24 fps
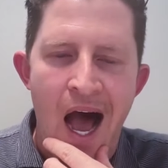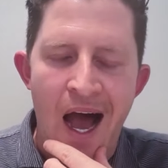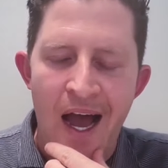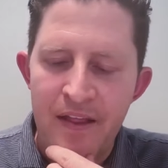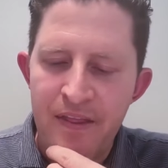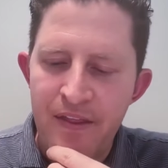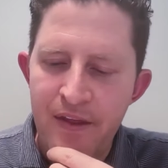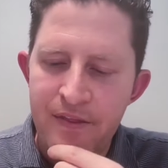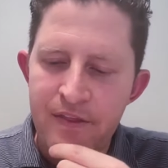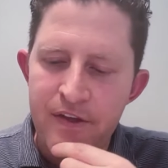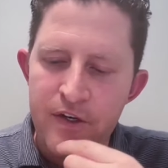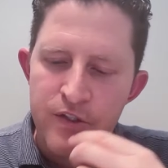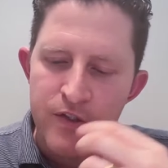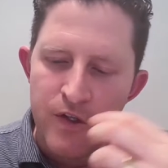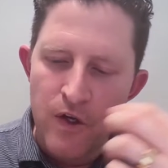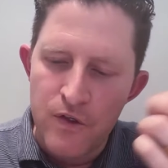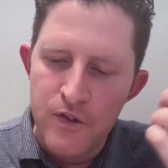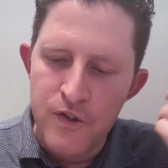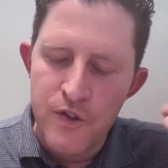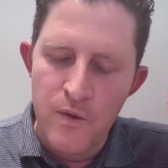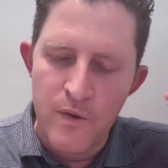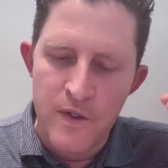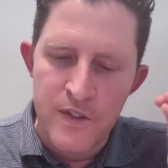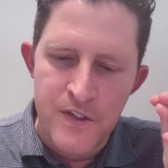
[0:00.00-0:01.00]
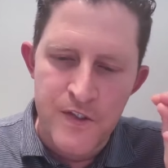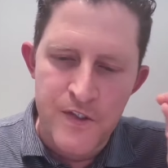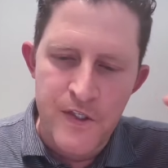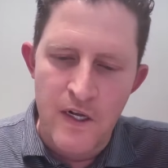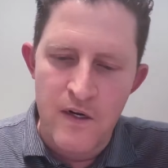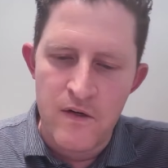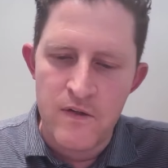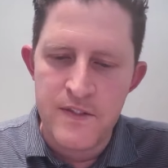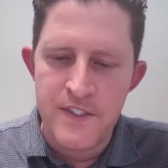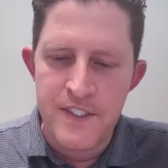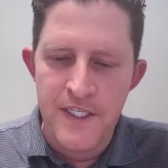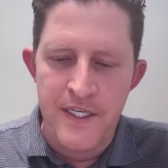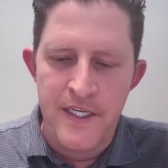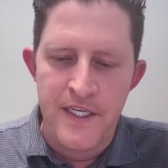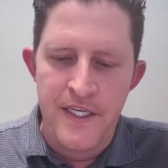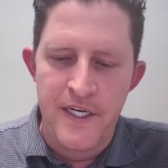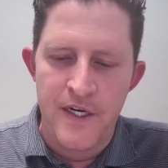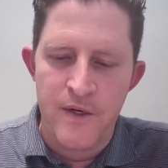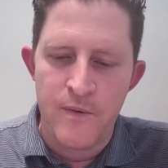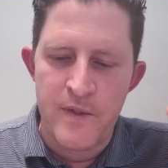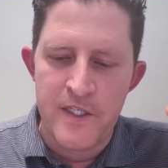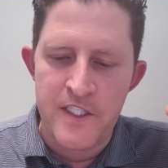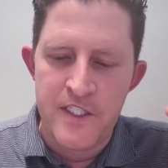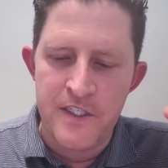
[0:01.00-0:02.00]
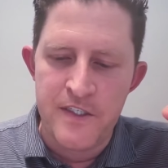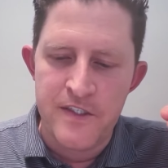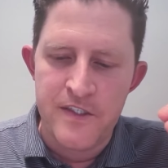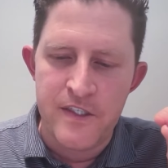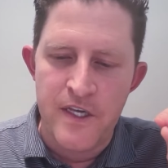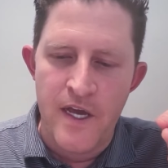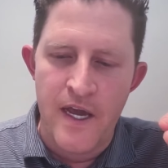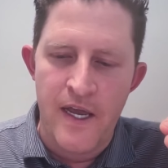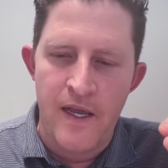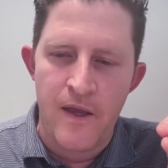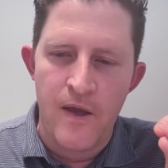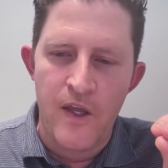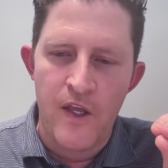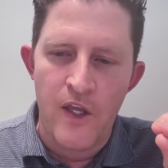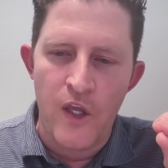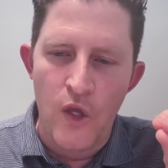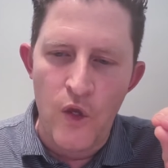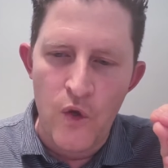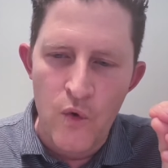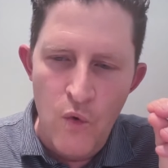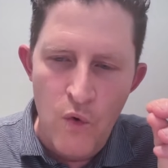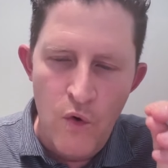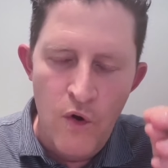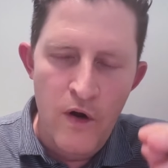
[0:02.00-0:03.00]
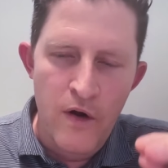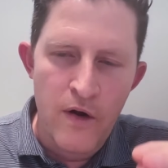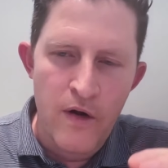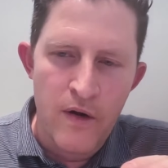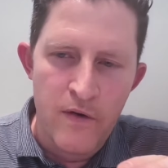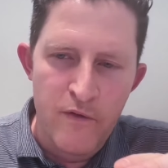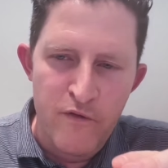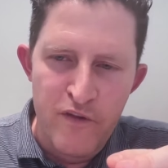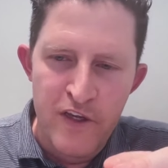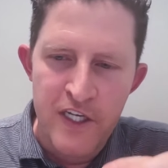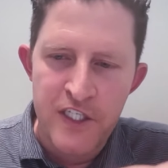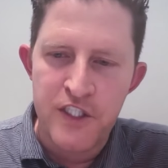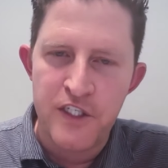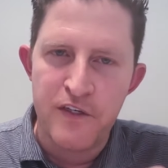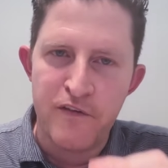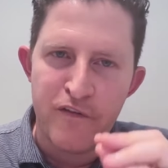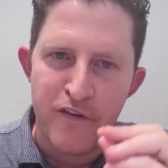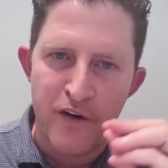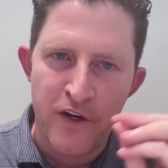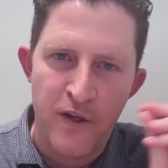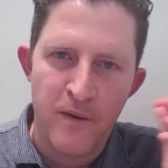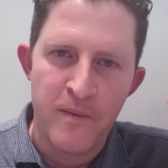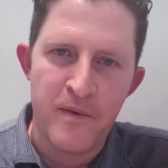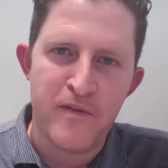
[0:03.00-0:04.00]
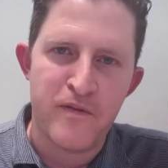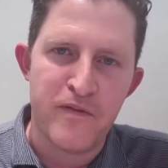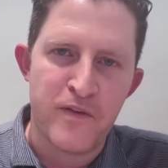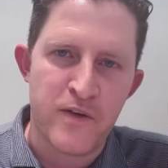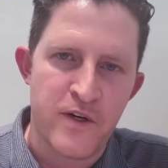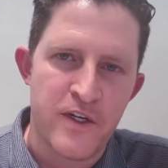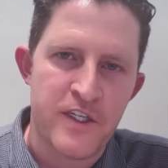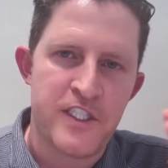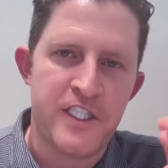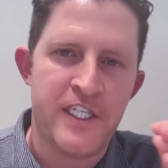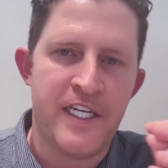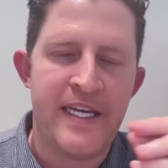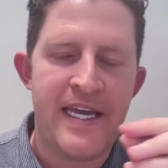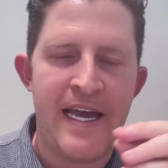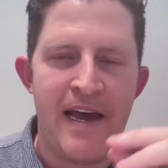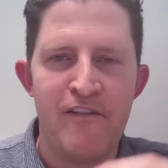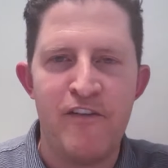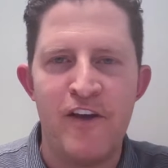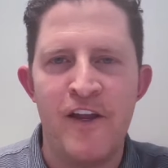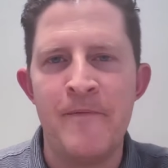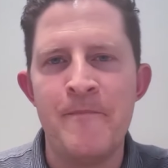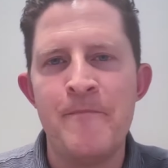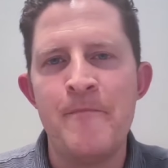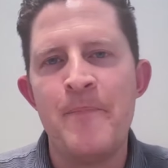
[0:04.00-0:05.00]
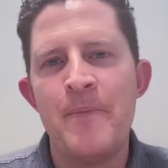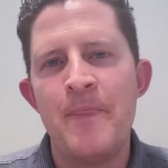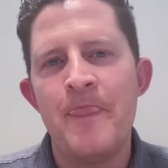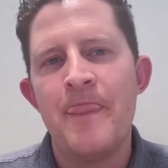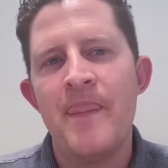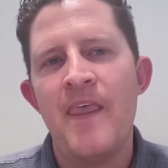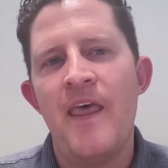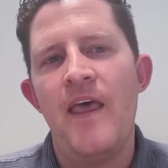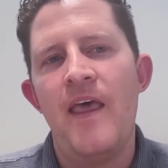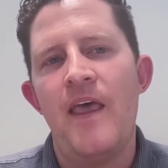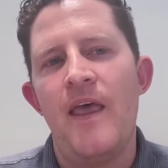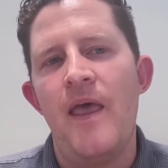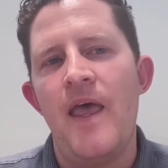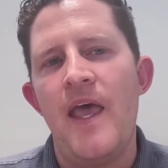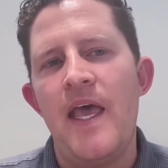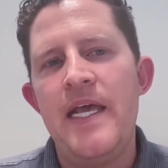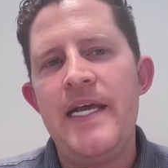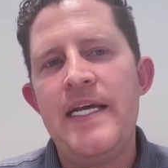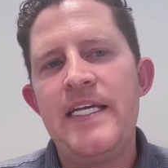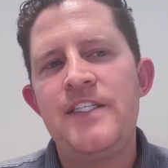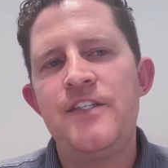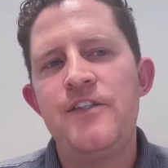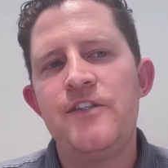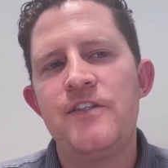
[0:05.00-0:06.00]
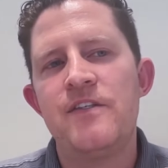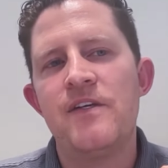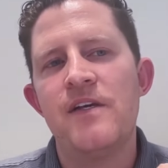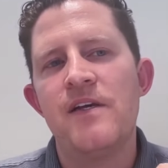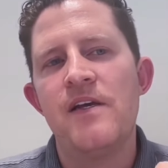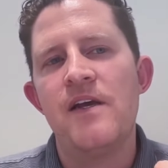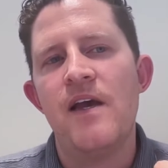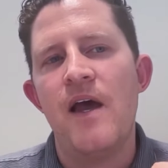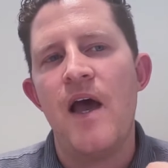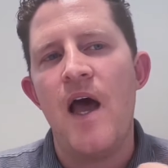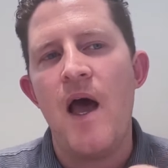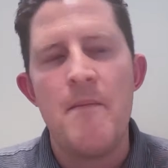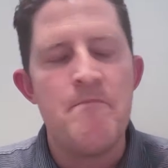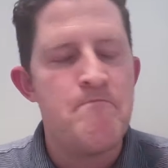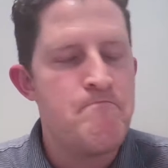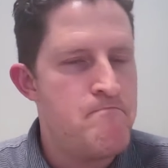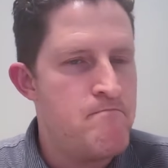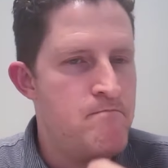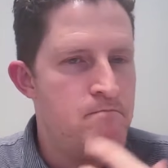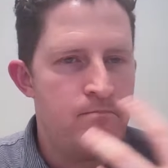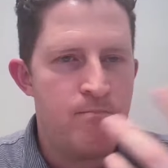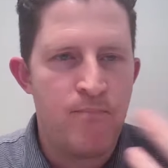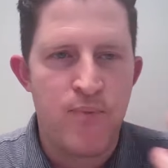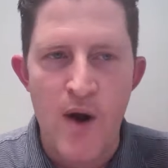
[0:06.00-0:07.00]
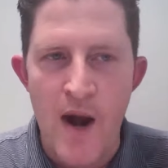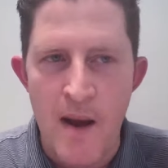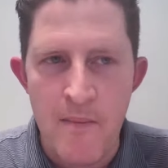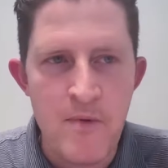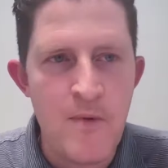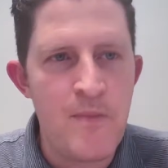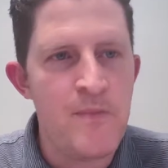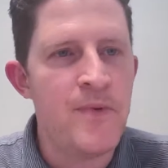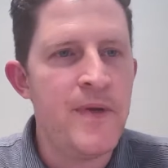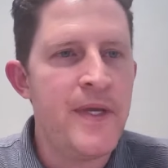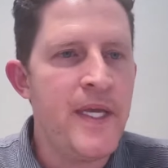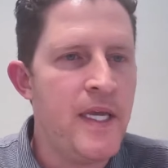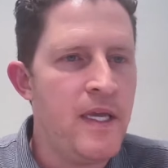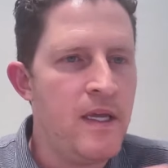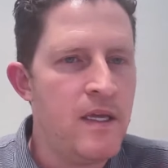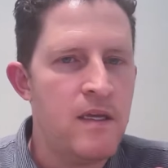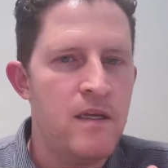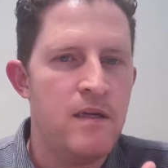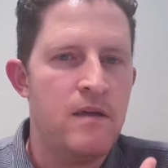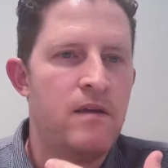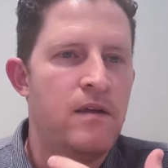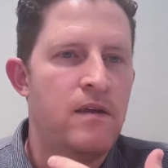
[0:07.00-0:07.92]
I think there's also a subtlety here, which is like your vision for human flourishing, Kevin, is probably,